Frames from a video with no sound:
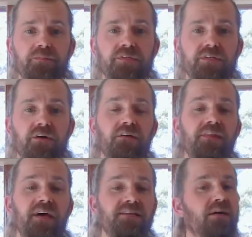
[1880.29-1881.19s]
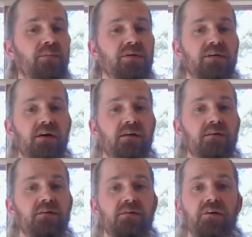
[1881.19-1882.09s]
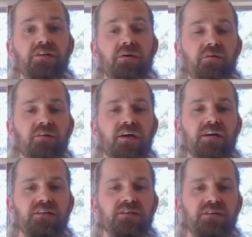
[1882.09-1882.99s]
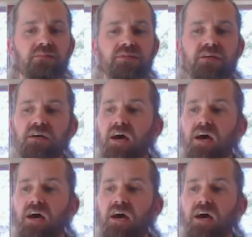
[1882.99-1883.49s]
So that's number 10, nurturing relationships.